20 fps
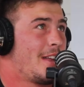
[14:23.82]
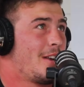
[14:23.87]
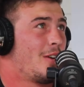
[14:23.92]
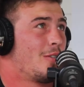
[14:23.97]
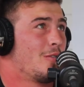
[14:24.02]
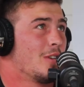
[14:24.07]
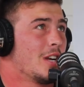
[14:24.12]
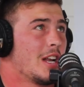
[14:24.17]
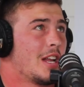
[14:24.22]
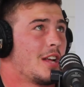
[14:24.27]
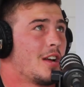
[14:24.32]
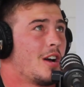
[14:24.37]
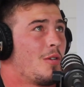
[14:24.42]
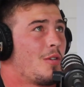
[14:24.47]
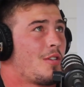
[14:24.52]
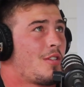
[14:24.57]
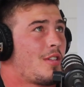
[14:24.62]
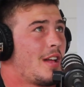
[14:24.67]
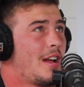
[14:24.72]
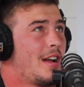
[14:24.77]
Yeah, not really.
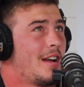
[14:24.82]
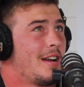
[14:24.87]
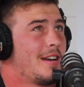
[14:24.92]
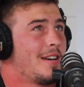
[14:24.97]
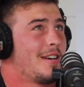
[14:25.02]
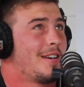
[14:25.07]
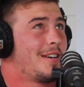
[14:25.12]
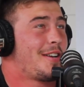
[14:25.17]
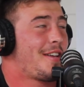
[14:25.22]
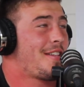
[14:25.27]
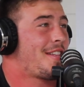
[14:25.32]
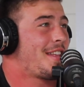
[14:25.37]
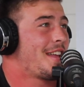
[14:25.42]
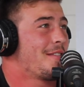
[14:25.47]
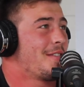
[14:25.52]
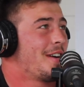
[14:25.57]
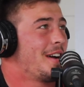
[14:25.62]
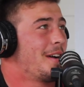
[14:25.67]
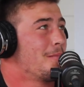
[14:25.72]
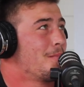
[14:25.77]
I used to
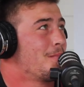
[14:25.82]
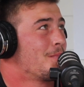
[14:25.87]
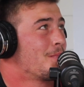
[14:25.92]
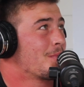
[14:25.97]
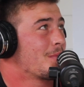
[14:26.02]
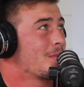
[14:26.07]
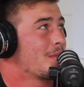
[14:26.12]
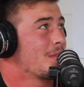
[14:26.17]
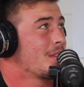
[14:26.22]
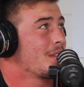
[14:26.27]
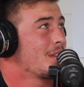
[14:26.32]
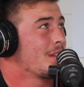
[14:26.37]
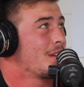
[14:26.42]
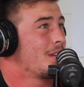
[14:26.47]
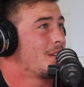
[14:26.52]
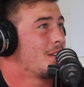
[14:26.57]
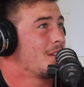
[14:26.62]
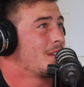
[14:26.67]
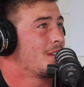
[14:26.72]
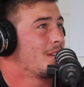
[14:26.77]
have I
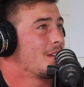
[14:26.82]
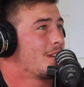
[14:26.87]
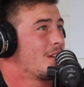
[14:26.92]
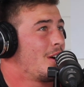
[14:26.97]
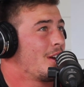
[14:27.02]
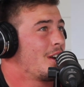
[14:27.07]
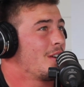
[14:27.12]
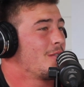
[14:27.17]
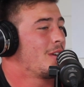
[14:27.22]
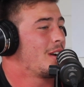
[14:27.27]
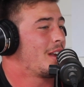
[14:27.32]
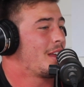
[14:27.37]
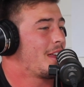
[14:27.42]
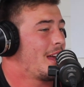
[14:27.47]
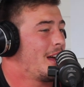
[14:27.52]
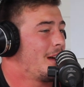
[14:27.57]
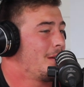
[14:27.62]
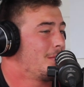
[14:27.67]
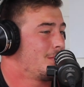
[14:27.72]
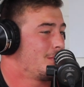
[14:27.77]
didn't really
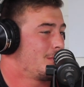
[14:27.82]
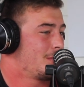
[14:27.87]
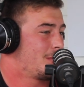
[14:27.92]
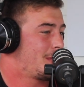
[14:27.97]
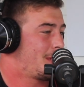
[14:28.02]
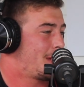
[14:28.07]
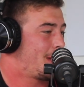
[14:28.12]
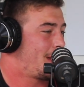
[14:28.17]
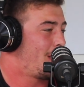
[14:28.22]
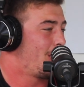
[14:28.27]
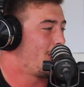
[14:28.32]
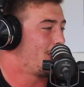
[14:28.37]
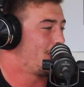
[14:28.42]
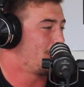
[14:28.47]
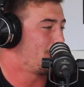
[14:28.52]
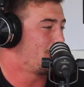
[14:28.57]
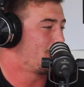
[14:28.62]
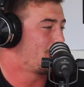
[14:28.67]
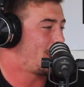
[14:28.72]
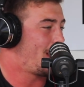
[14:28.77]
get on the
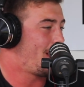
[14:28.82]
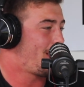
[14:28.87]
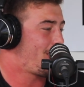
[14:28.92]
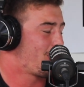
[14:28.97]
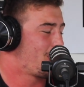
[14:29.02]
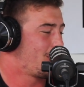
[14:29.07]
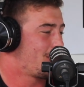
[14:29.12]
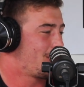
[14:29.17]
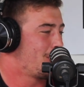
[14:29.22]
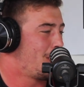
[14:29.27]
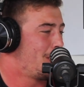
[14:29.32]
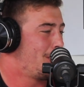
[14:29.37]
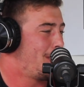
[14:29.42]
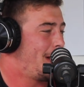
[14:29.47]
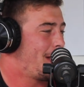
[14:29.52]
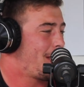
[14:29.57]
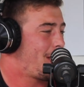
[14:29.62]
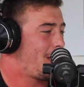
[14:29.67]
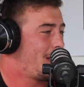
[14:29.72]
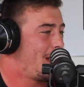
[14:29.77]
diesel with my
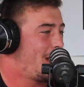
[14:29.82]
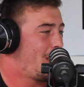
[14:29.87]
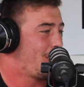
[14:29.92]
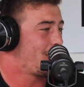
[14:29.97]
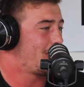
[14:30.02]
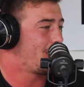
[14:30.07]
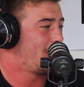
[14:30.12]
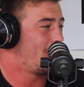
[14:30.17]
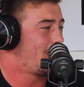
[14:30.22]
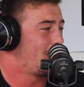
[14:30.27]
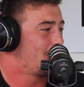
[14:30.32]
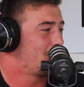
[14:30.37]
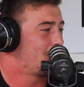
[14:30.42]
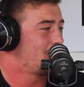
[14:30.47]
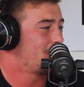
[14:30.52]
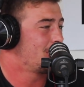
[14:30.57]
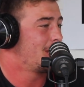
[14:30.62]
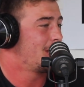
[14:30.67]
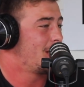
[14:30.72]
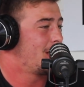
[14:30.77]
mates at Nelson College
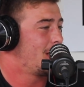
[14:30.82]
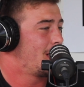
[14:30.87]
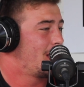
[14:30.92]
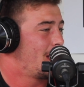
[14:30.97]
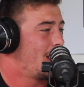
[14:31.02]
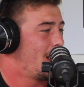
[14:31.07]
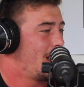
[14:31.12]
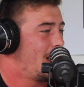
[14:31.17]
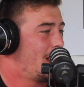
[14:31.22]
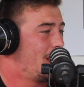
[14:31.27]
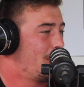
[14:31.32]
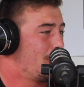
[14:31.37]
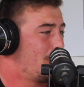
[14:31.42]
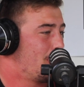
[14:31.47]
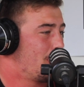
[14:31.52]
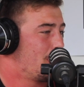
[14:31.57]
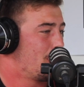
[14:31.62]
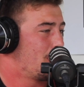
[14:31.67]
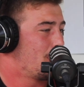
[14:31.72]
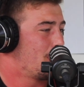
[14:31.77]

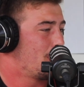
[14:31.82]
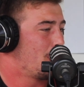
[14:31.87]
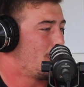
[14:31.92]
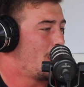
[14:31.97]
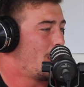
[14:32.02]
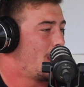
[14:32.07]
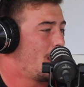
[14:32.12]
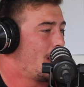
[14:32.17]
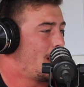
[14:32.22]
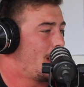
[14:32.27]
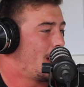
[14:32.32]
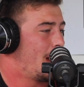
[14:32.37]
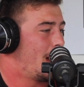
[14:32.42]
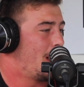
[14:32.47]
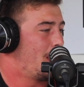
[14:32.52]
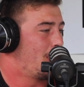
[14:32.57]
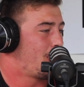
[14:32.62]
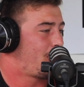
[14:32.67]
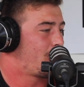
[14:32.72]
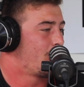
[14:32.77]
in my
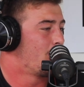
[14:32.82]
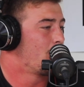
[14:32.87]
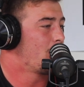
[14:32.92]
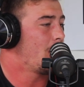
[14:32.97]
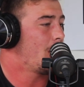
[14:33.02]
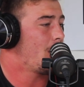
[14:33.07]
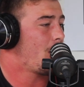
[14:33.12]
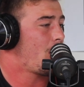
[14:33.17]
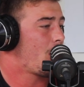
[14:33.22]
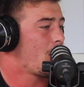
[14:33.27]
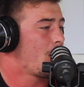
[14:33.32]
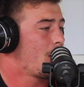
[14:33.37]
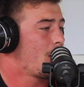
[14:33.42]
school years.